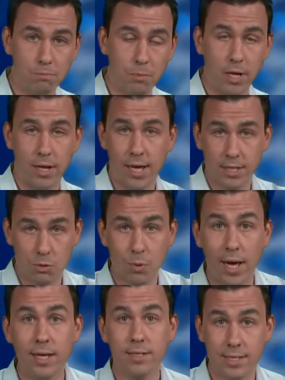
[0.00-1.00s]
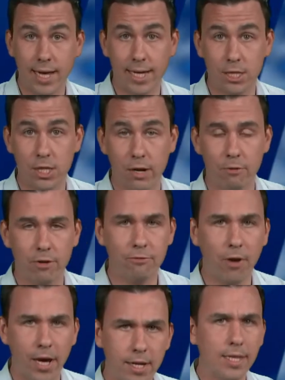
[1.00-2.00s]
But elsewhere, staying generally
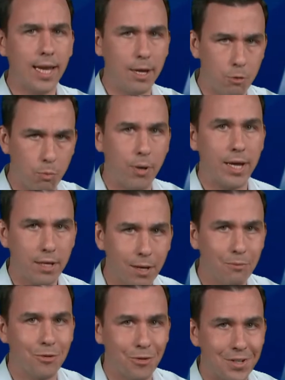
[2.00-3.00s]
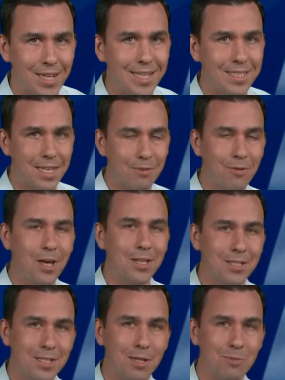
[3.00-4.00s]
fine, and the cloud will break up through the day to give
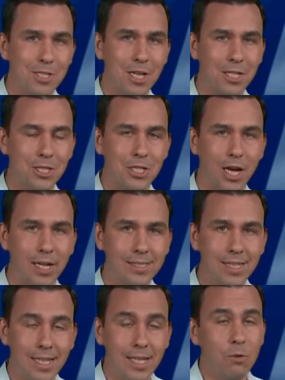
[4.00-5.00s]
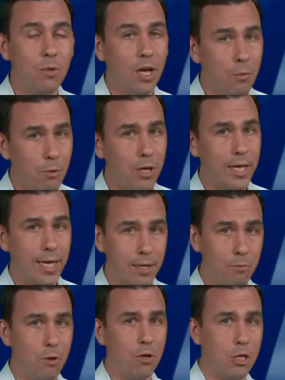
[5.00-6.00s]
some sunshine. We are pulling
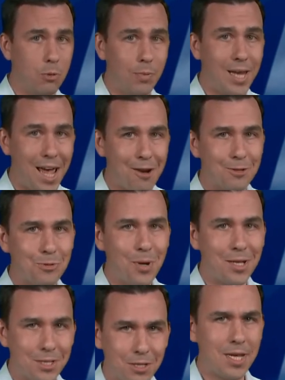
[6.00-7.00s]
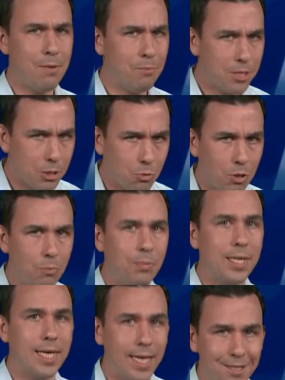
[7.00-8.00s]
in more humid air as well, so temperatures will
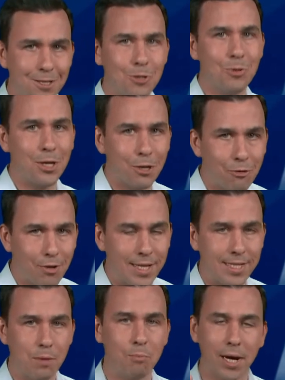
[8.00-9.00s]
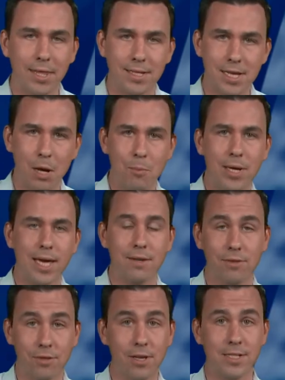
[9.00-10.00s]
begin to increase, and by the time we get
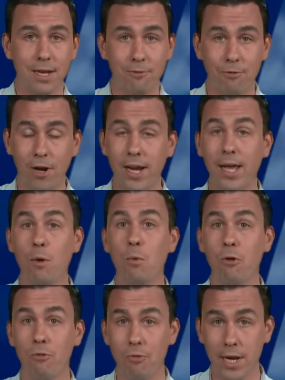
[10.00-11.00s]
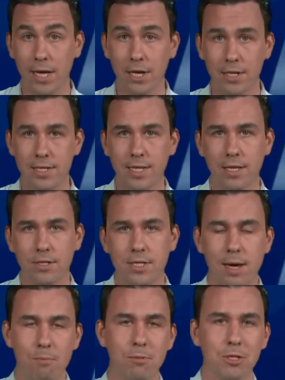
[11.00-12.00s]
to Thursday and Friday, we're really going to see those
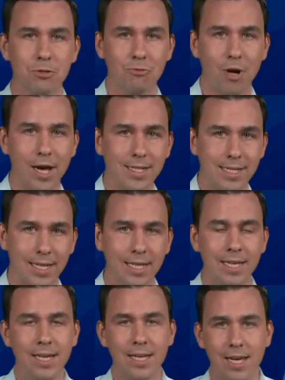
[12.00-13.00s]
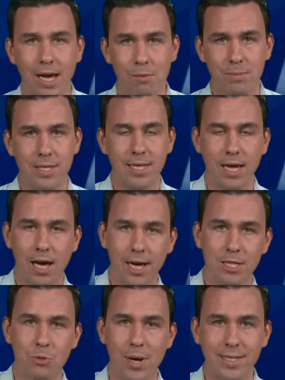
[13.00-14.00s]
temperatures rising up to the
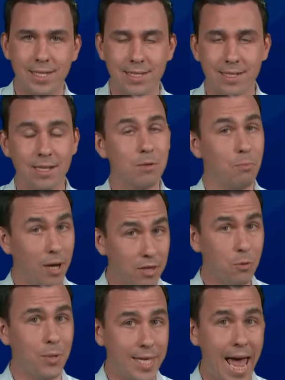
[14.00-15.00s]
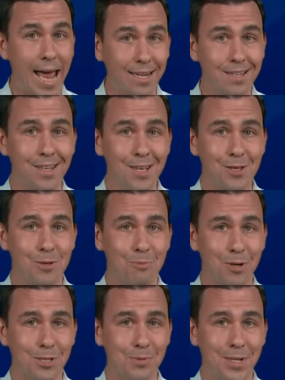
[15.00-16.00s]
high 20s, and by the weekend, the
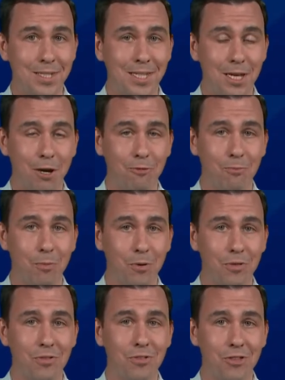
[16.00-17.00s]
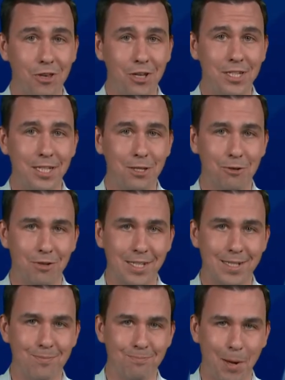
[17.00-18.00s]
possibility of more than 30
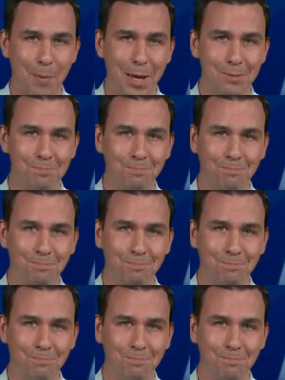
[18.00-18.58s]
degrees. Bye-bye.